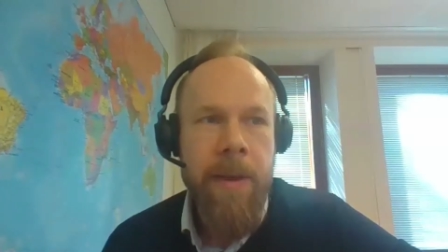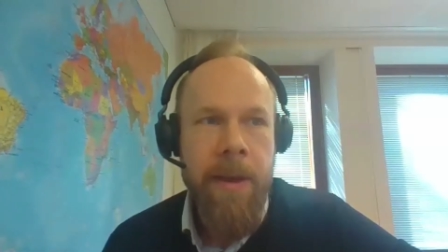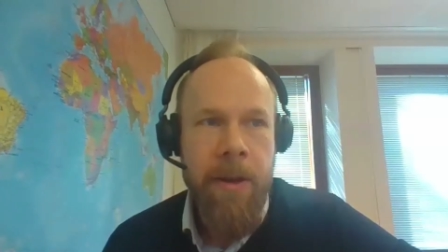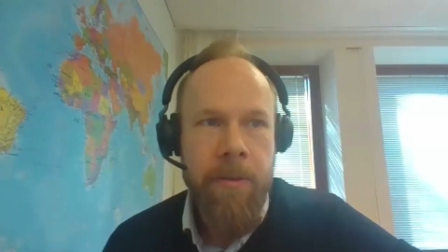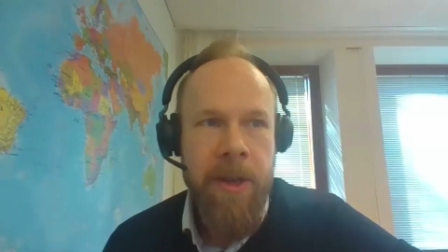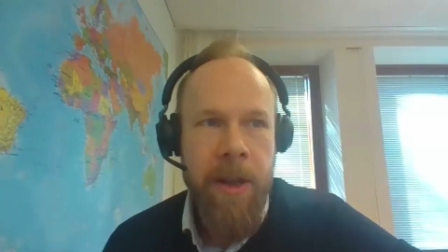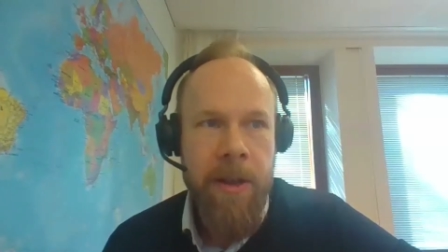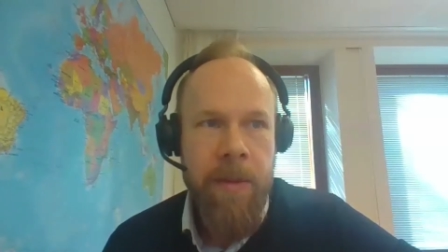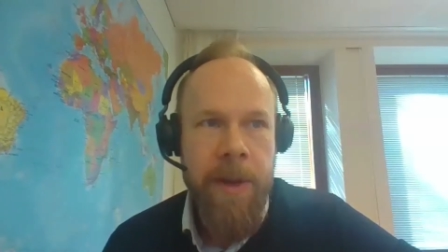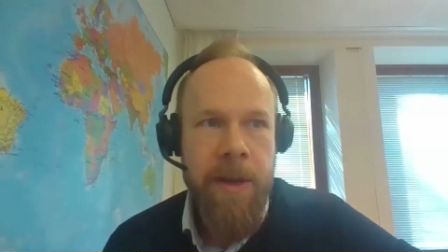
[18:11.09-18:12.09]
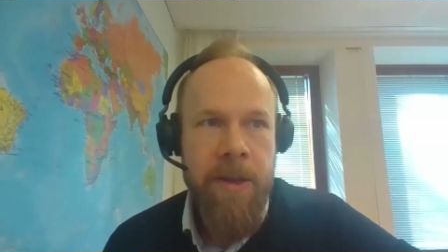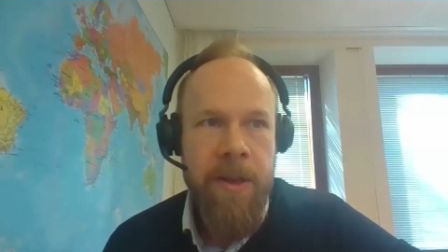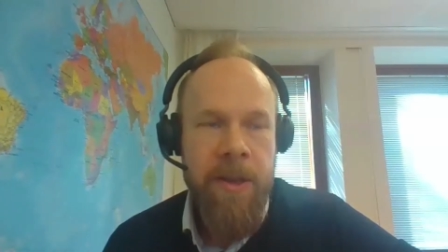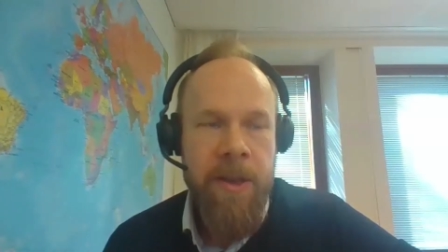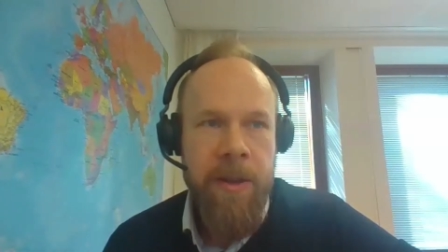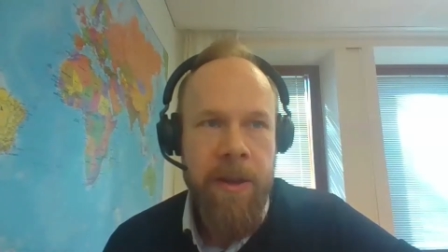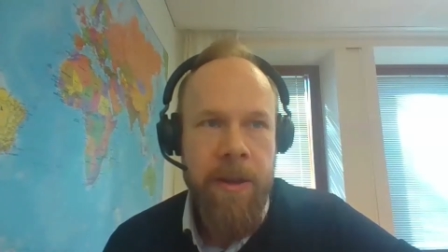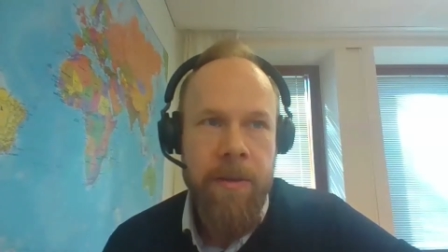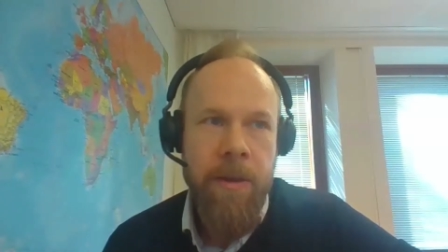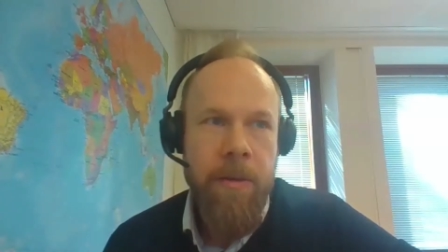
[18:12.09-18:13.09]
in a retail CBDC
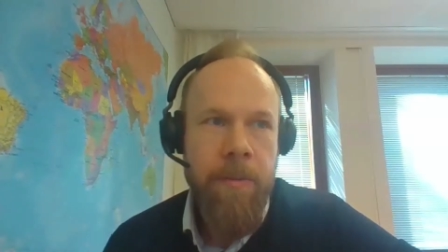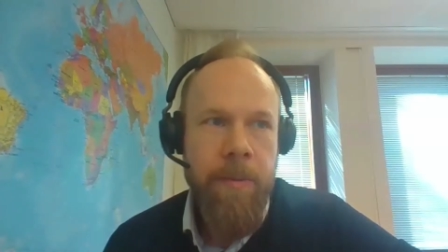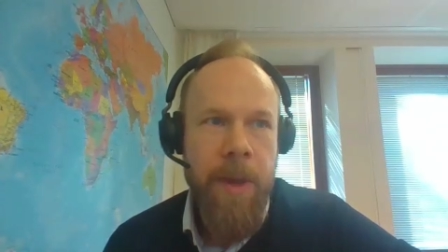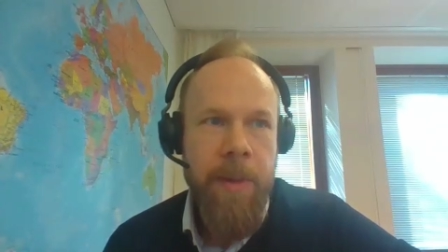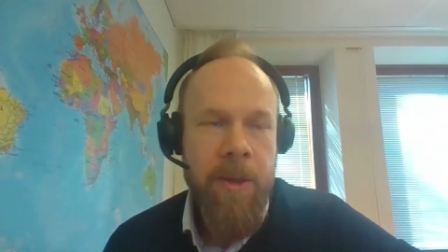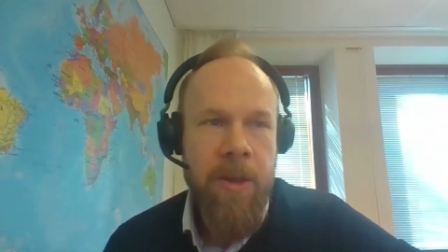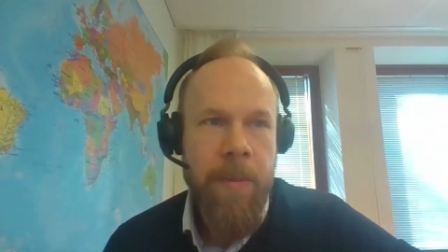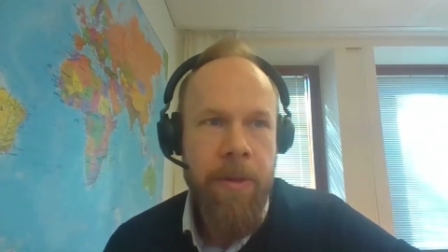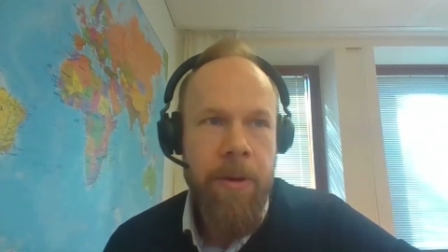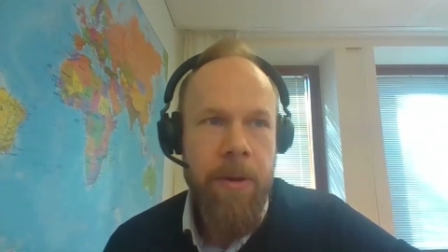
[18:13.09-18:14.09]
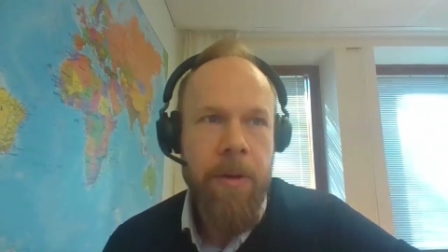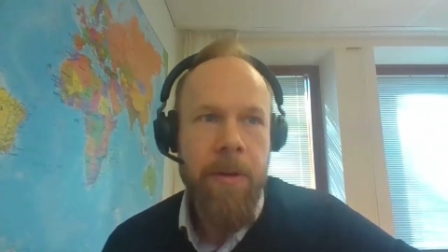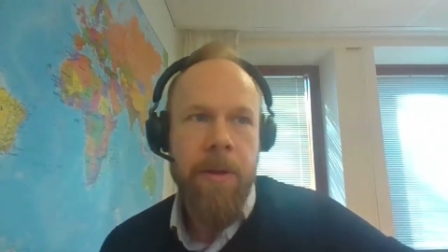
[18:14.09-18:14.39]
setting. You know, maybe in some other,